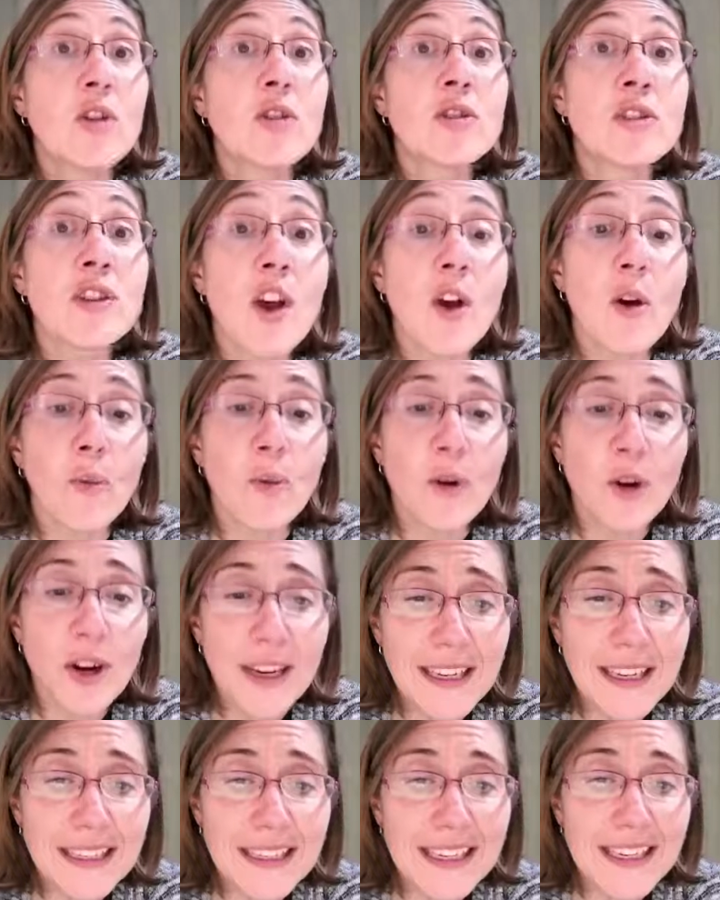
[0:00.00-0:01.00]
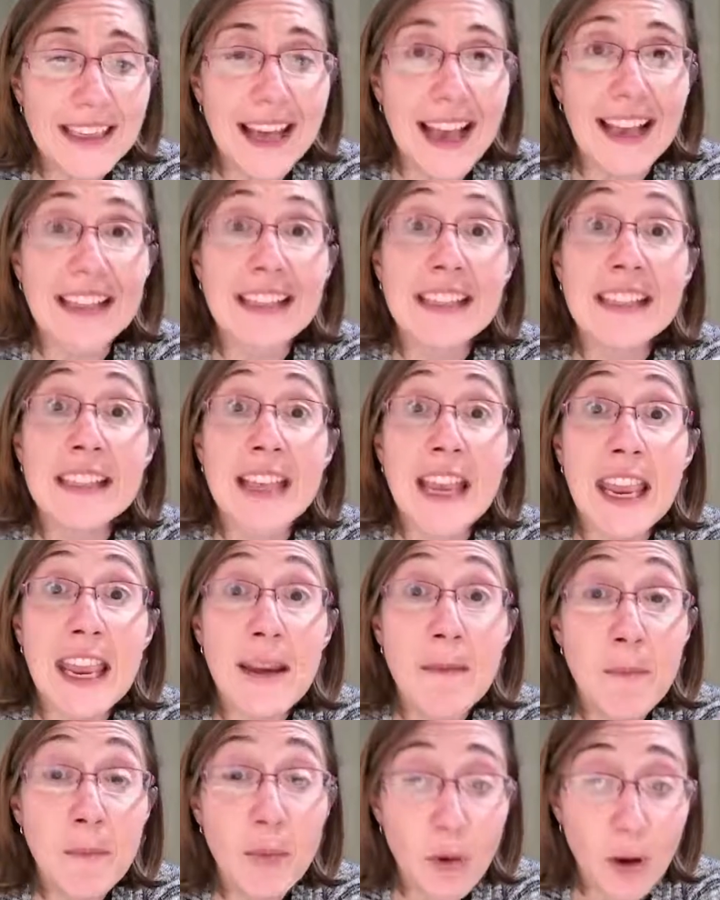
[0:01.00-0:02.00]
So we're going to see that
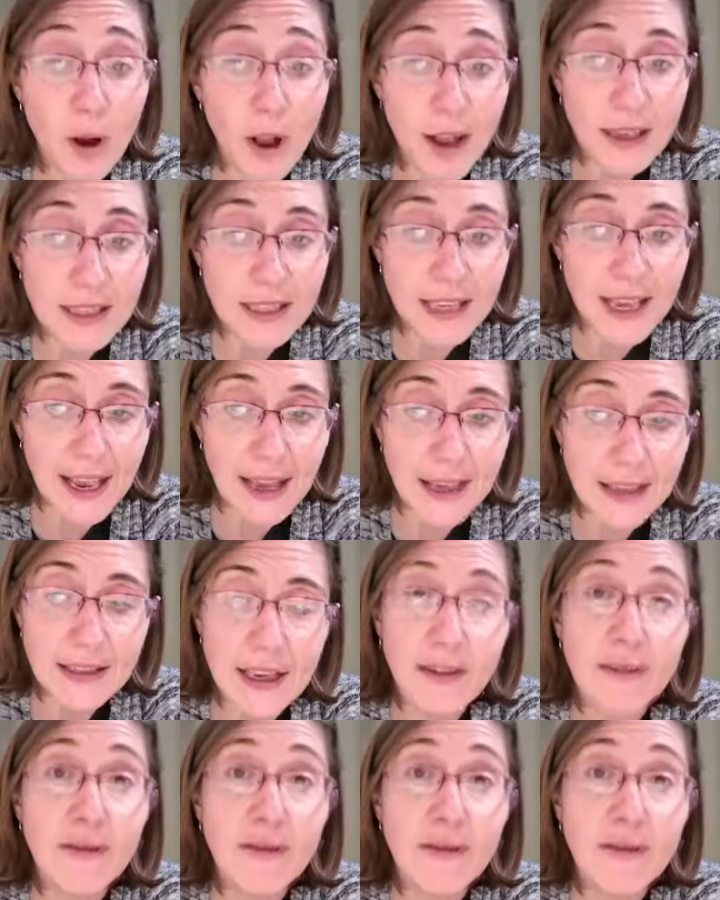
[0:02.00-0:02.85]
same process